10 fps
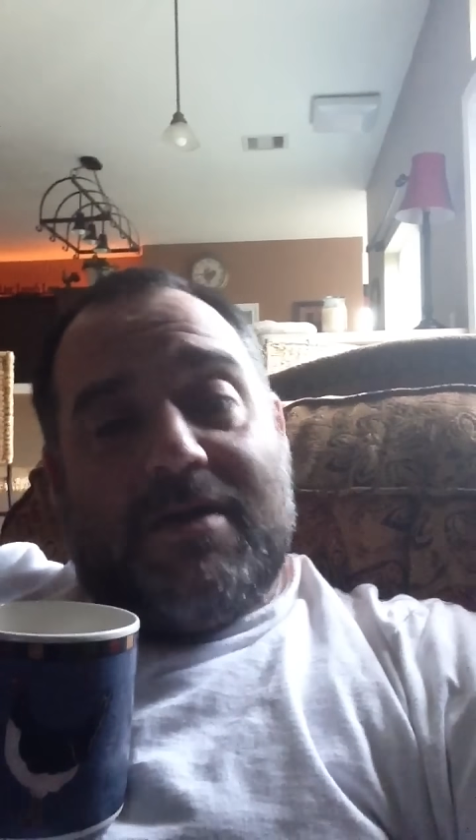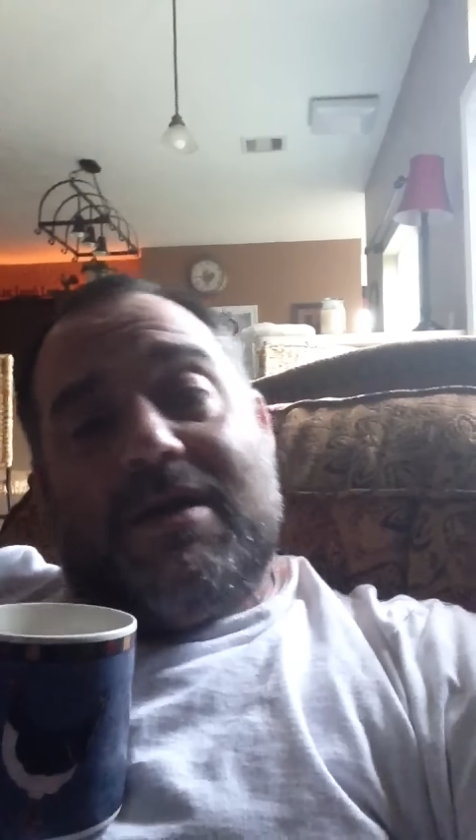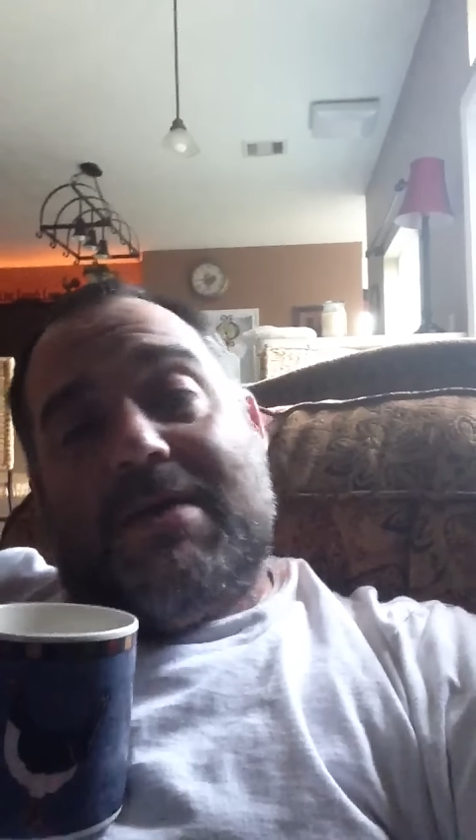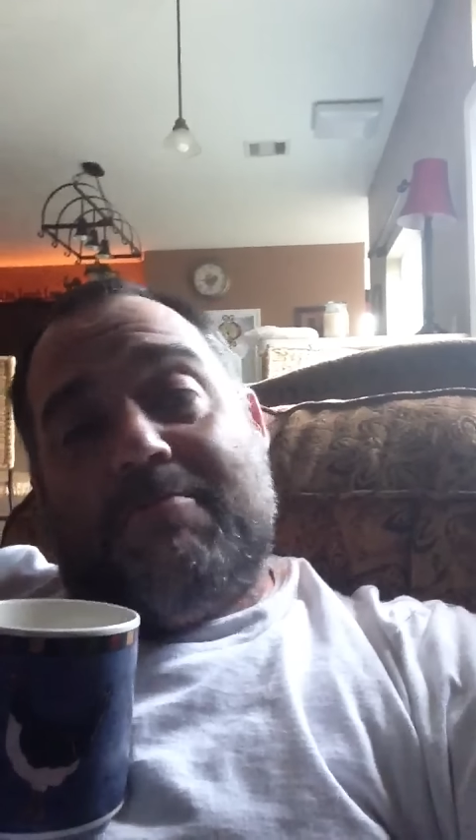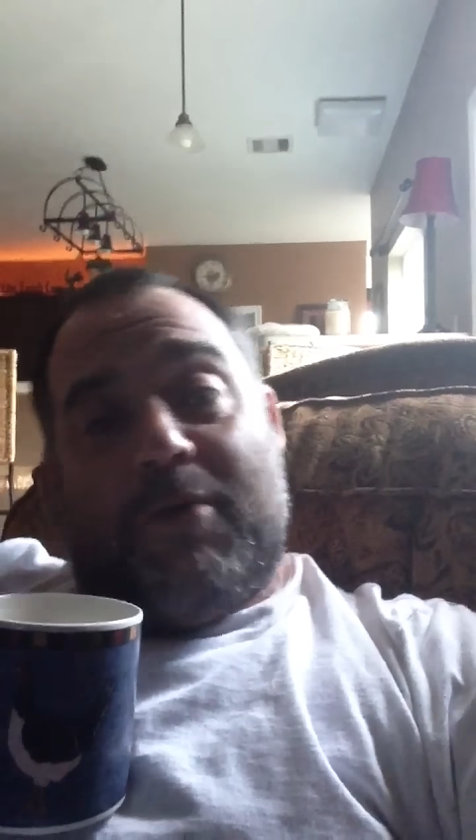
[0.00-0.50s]

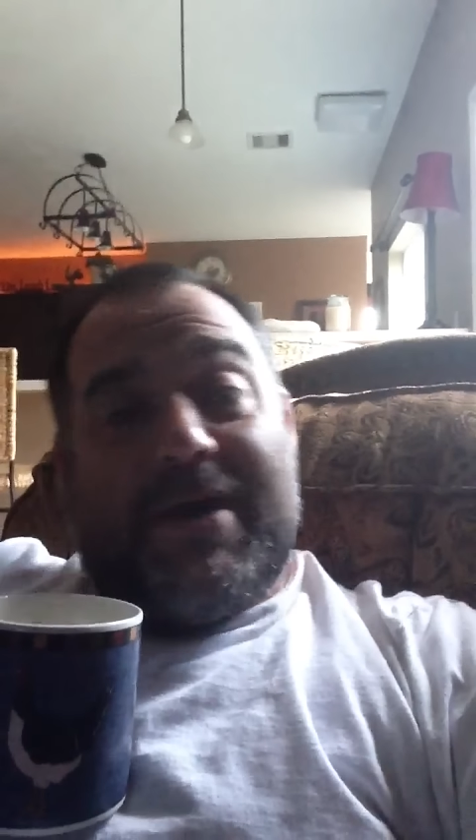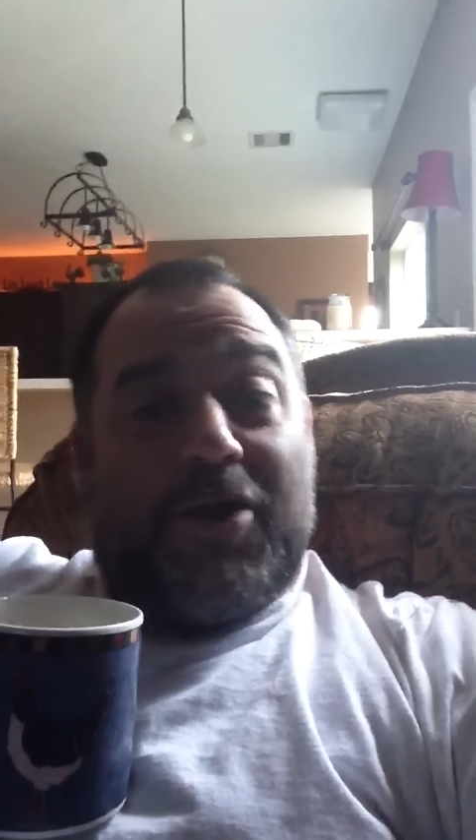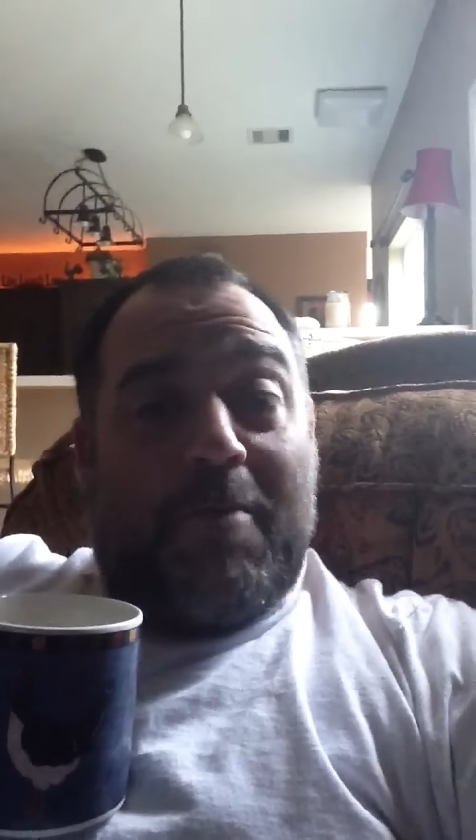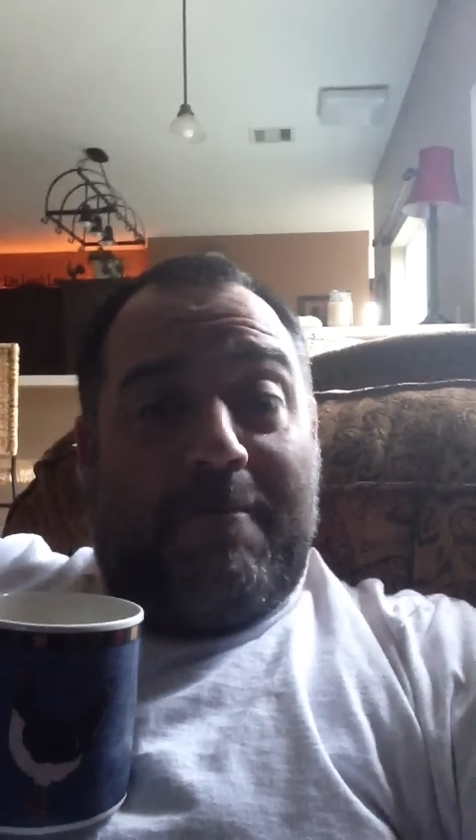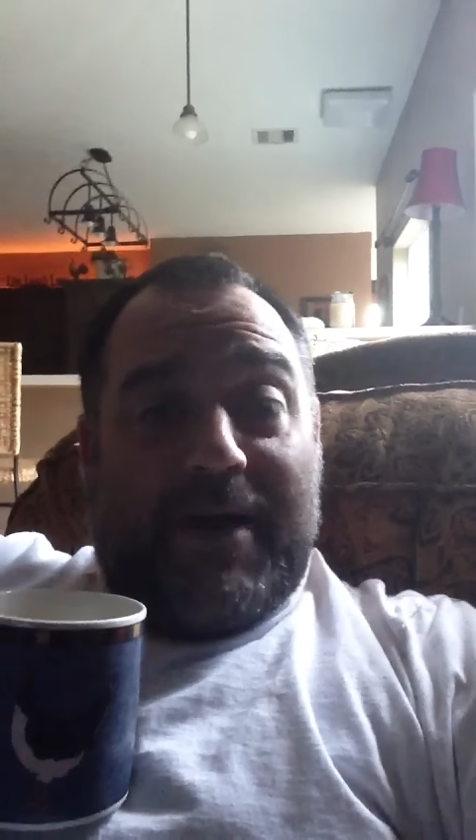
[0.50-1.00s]
and bring
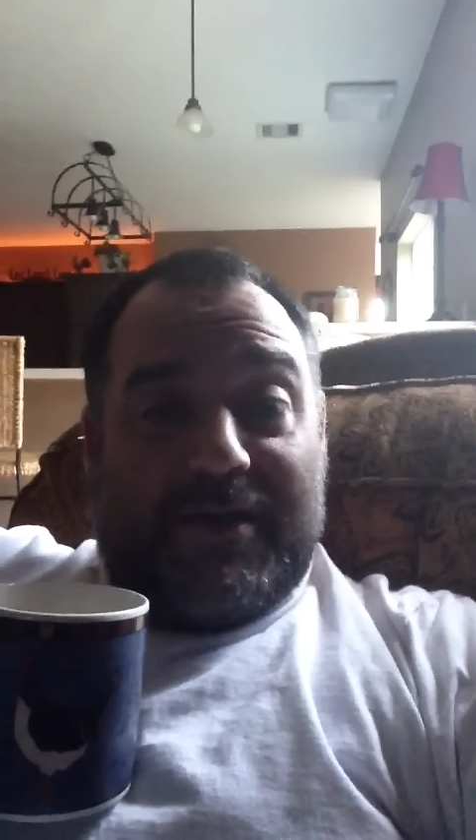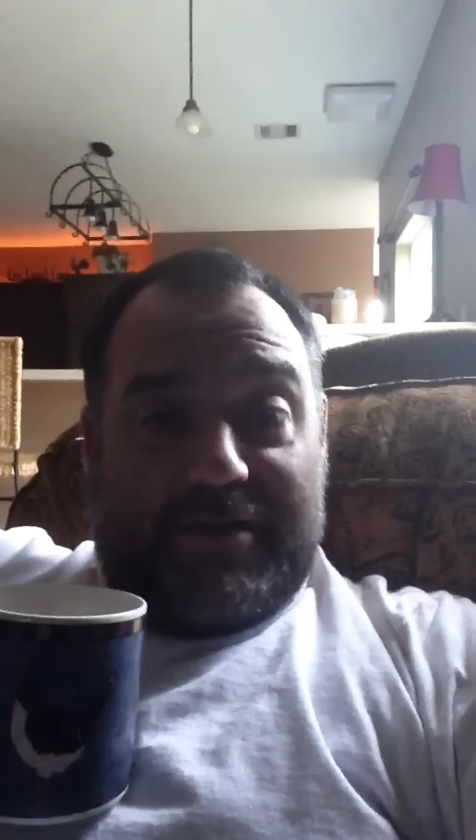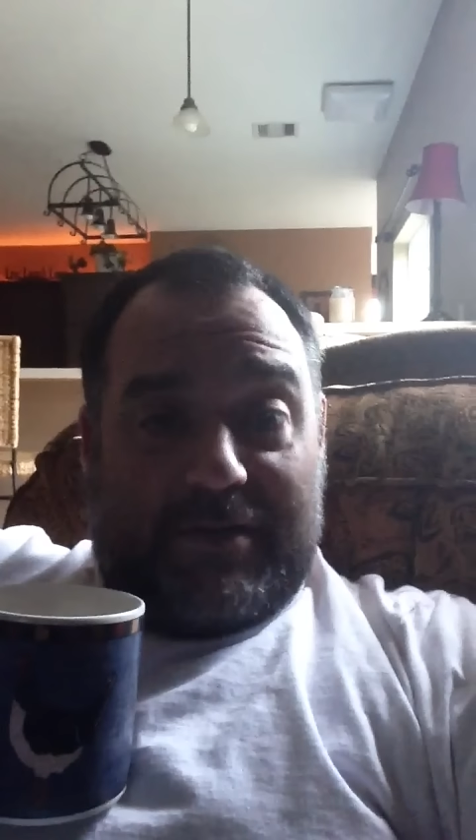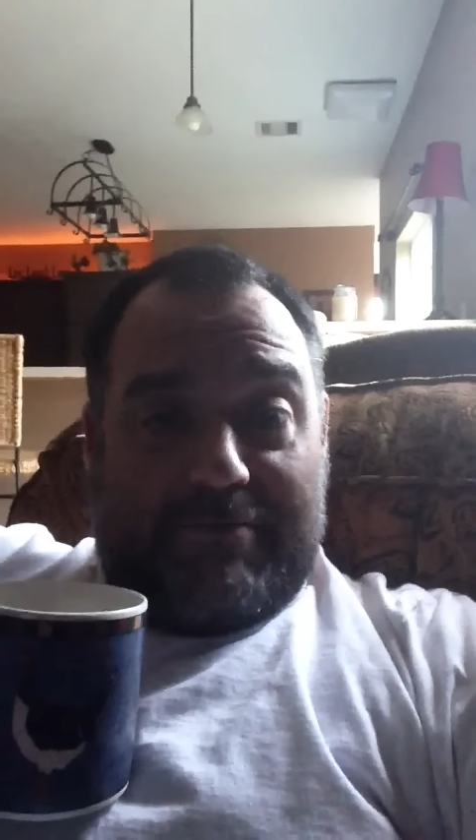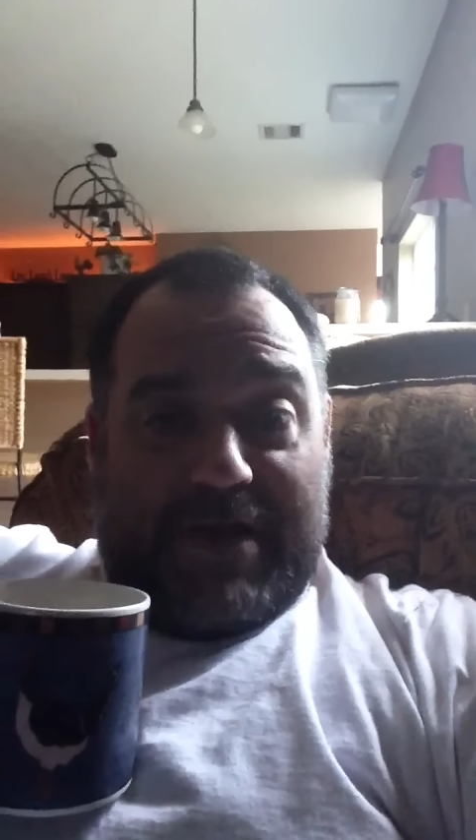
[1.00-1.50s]
your butt to
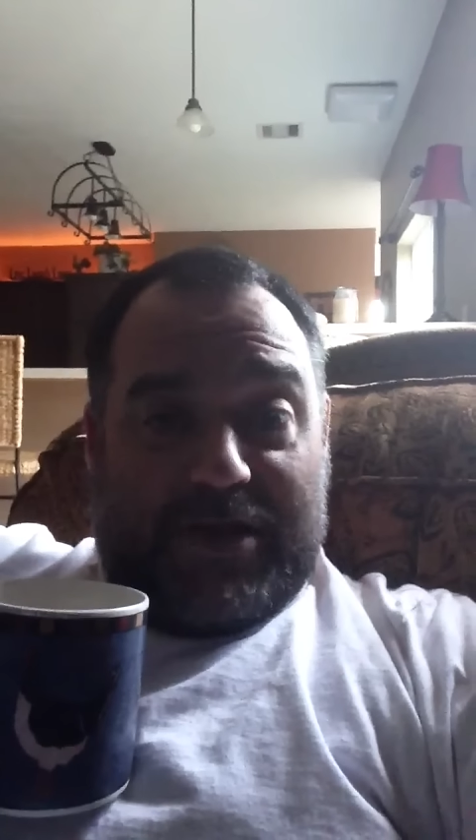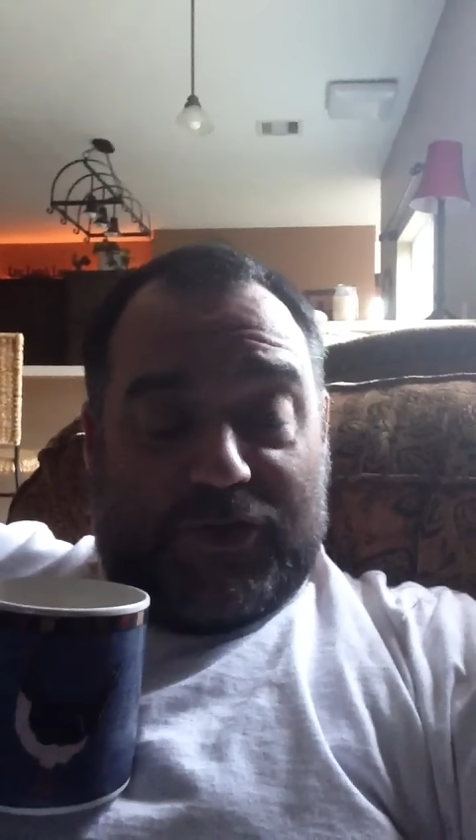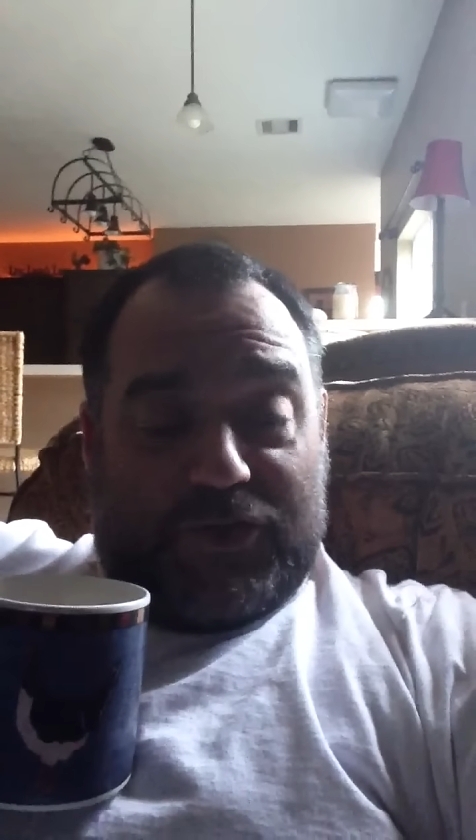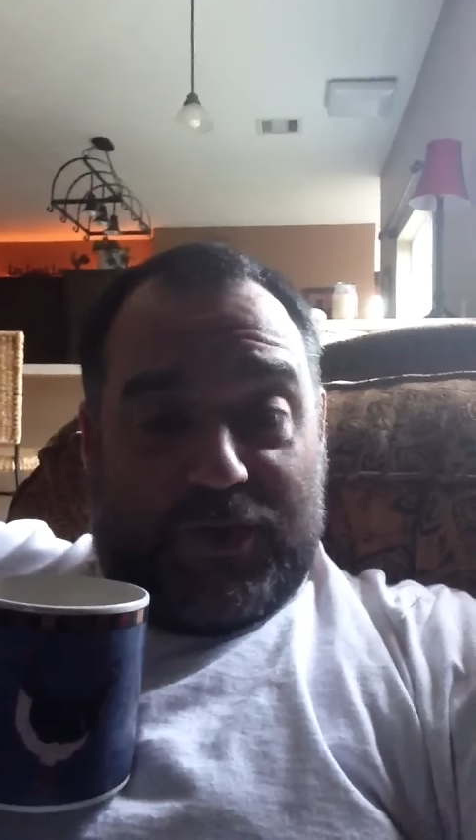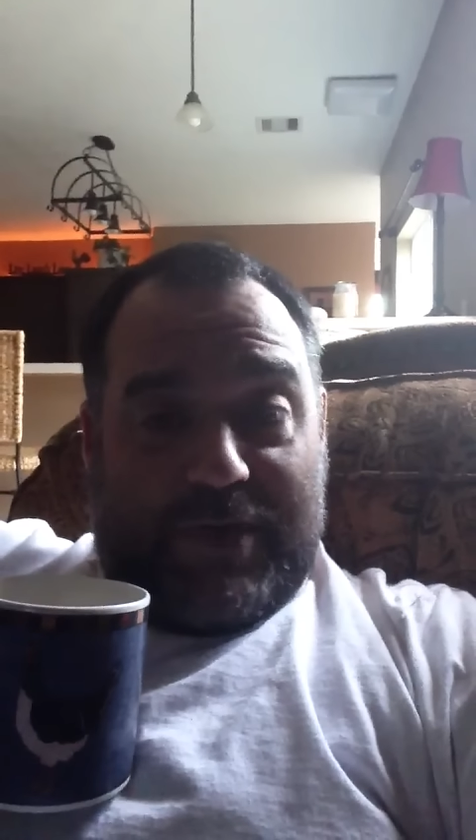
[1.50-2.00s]
the men's
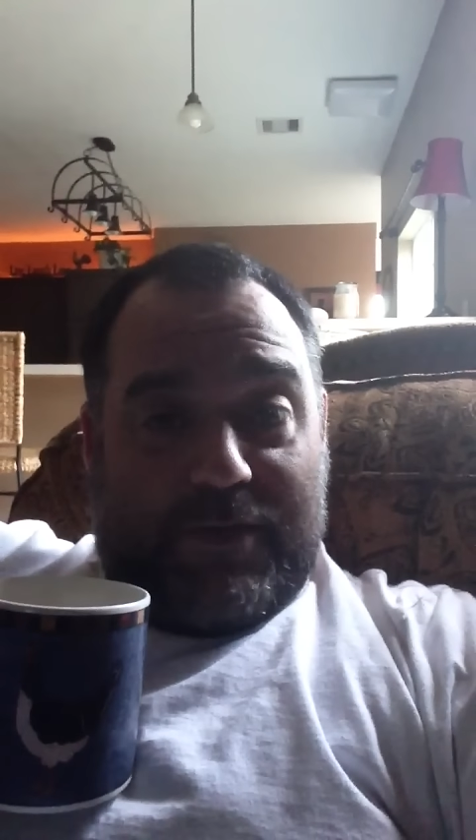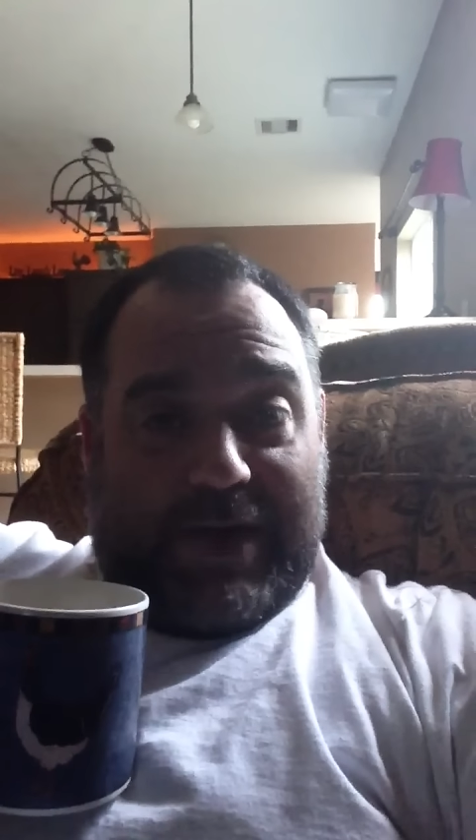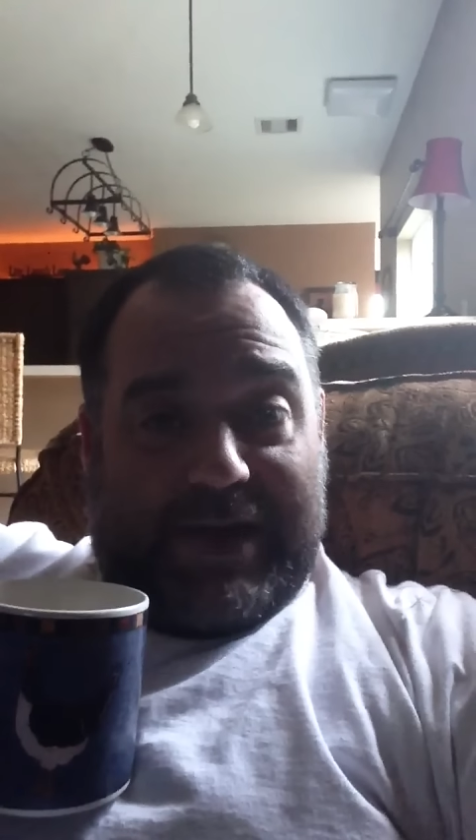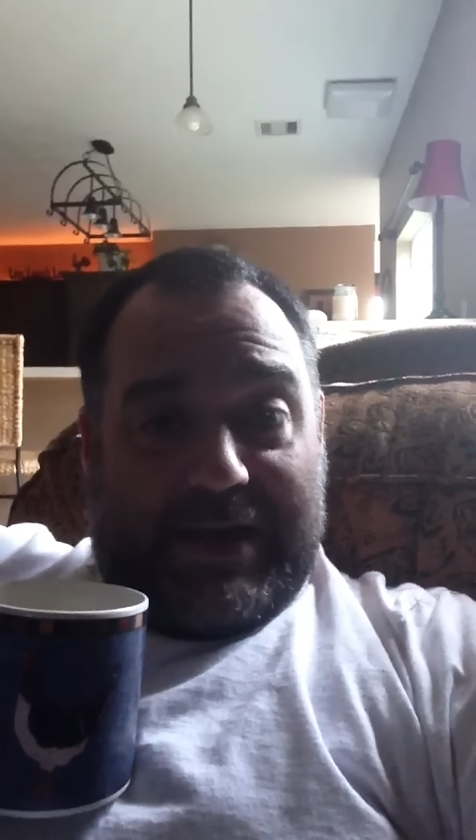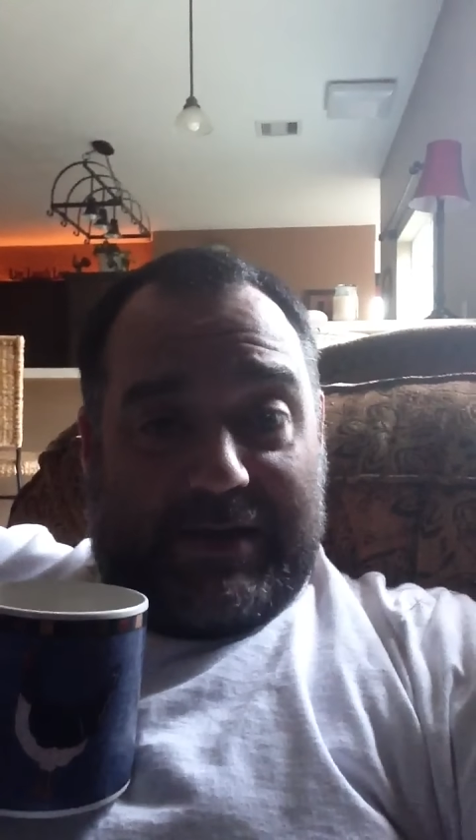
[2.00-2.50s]
retreat
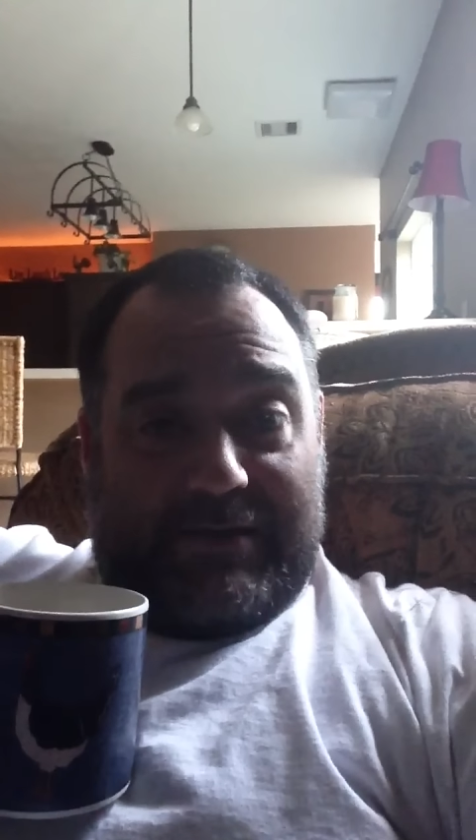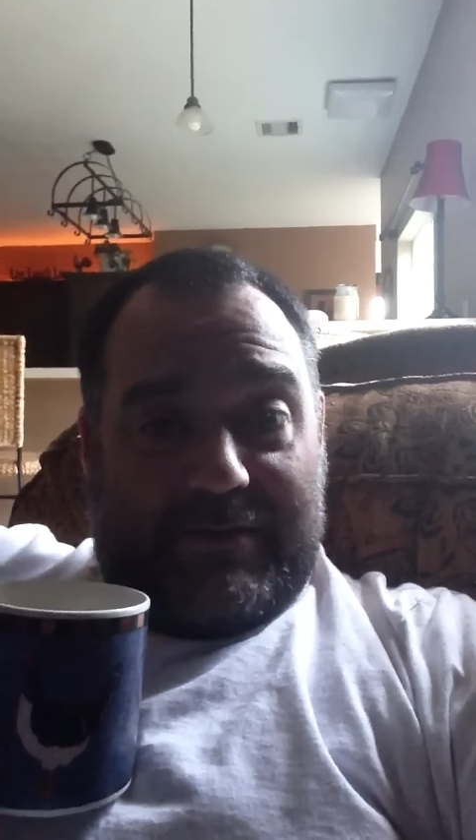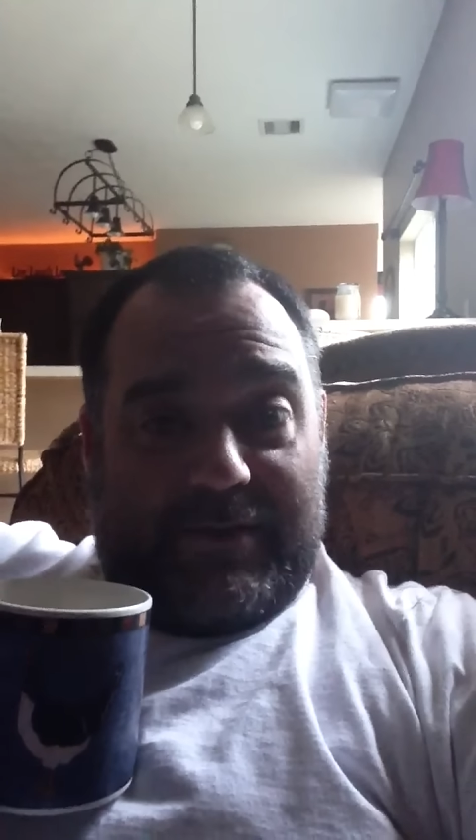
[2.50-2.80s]
weekend.